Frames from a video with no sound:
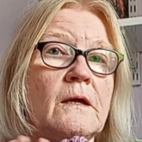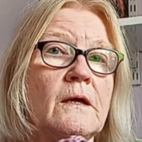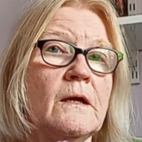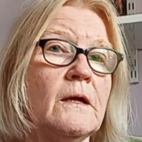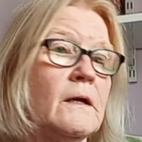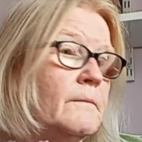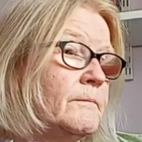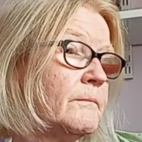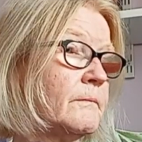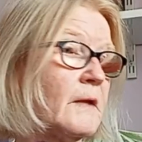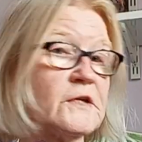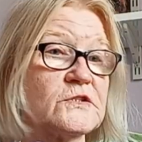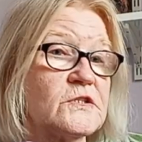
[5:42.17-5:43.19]

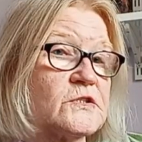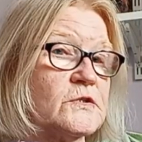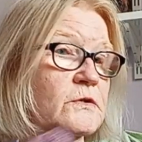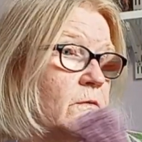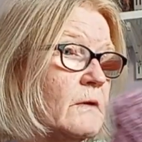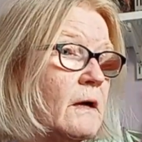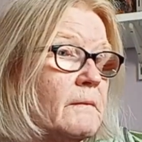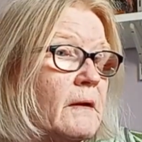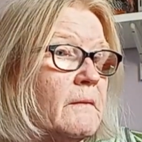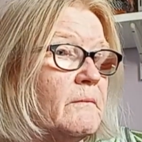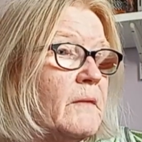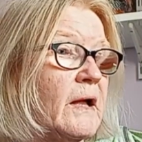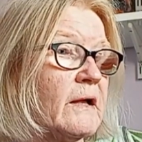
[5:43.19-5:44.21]
I just do. I mean,
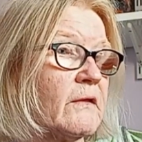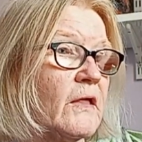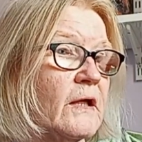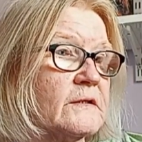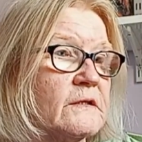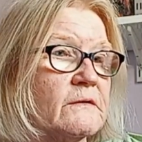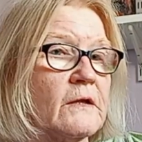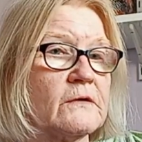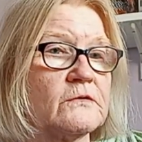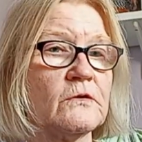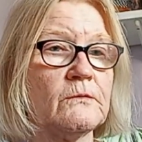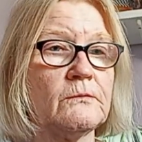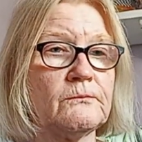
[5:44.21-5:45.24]
I'm like that. I
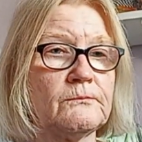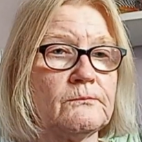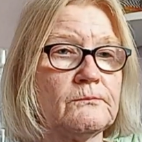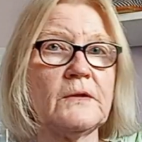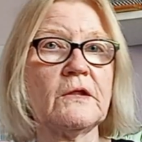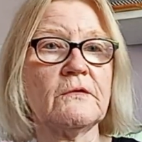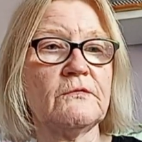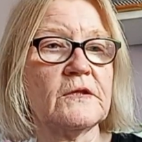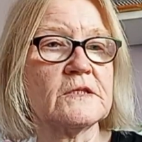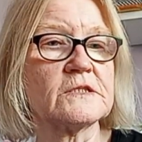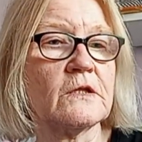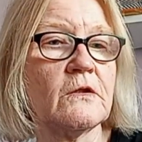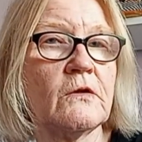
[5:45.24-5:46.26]
do think of
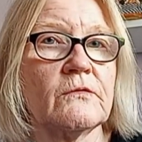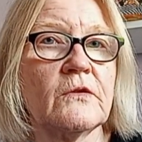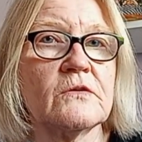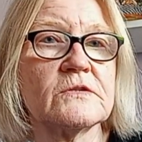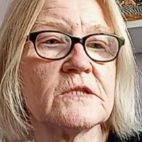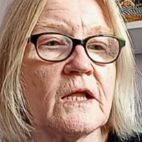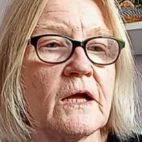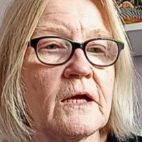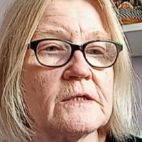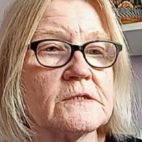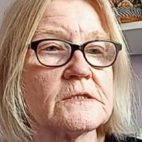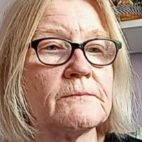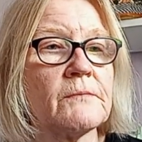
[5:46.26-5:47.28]
things along those
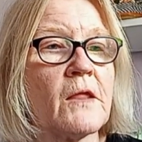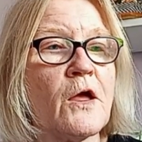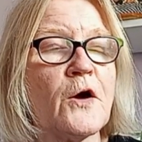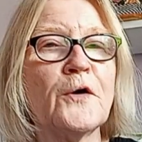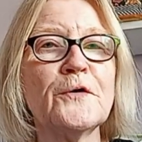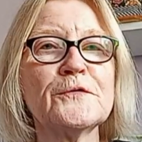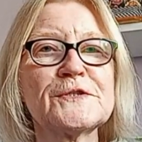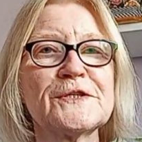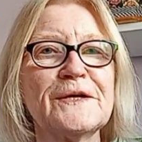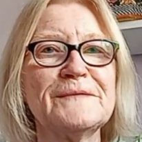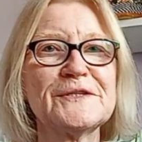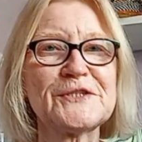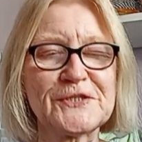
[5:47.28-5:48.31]
lines. Also, I
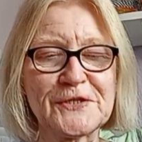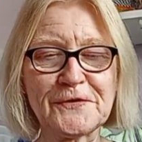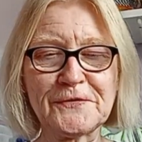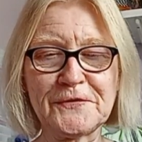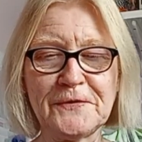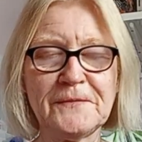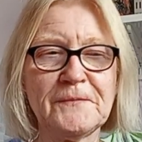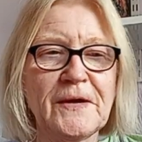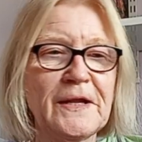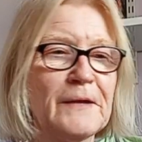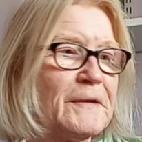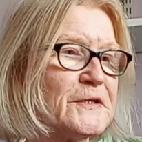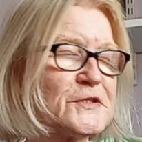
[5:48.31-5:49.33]
must show you, when
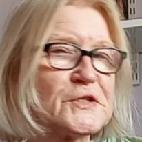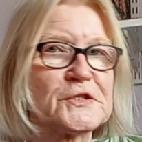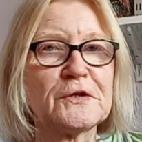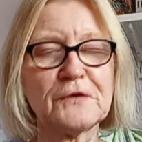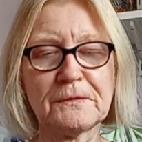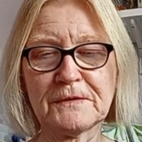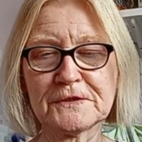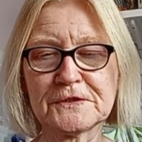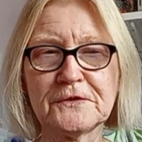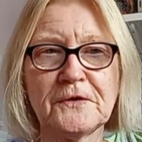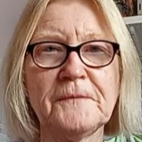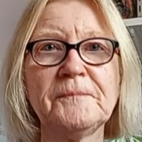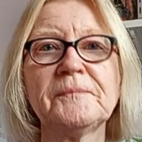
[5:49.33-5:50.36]
I went to sew the button
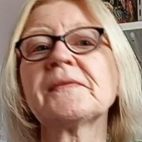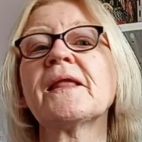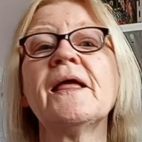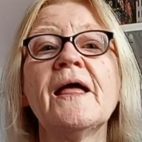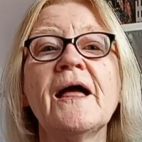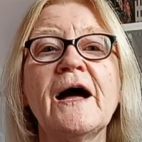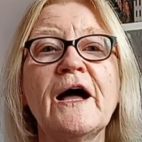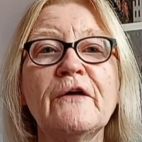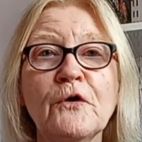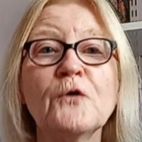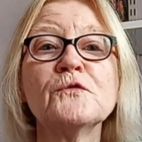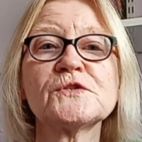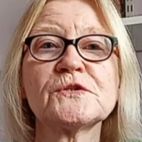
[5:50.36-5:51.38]
on, I
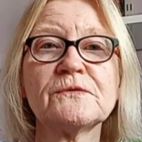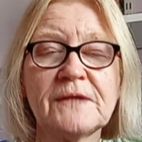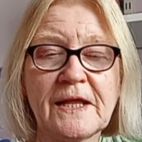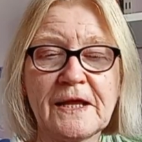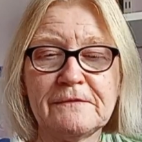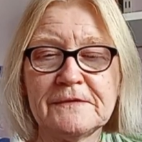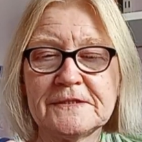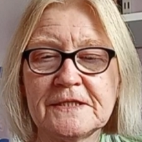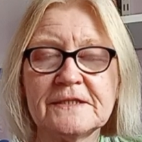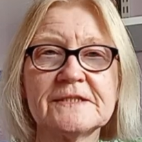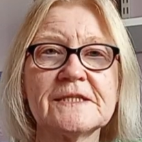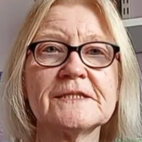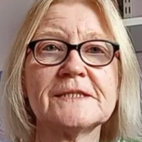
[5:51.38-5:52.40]
also inherited,
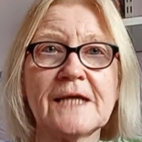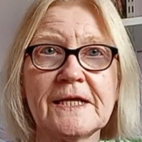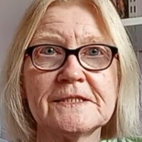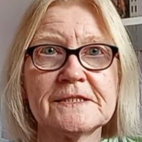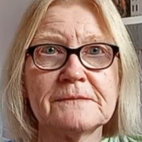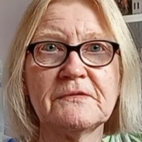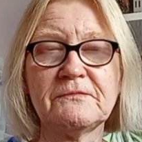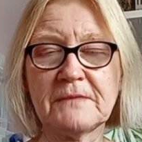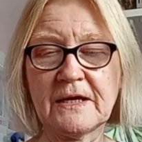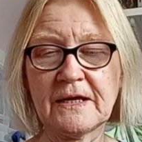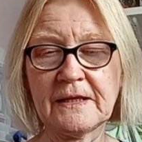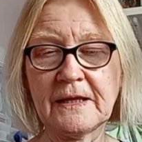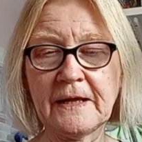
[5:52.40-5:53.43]
as I say, some of
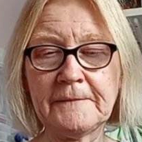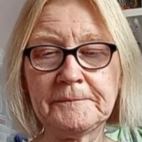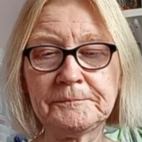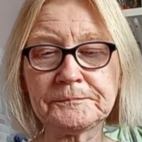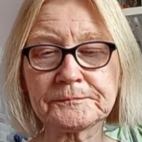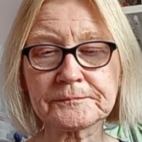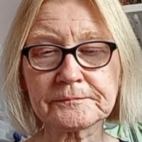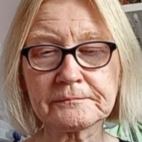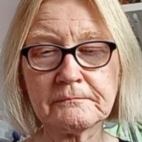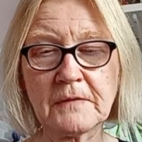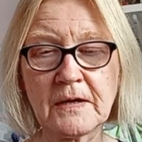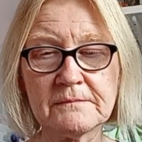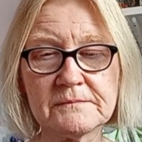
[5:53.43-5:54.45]
my
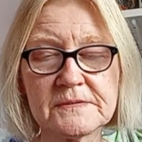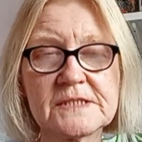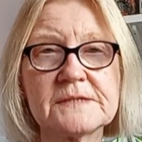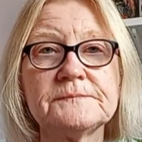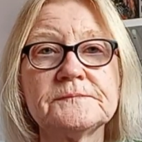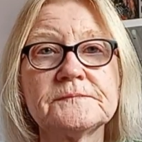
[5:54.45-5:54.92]
mum's,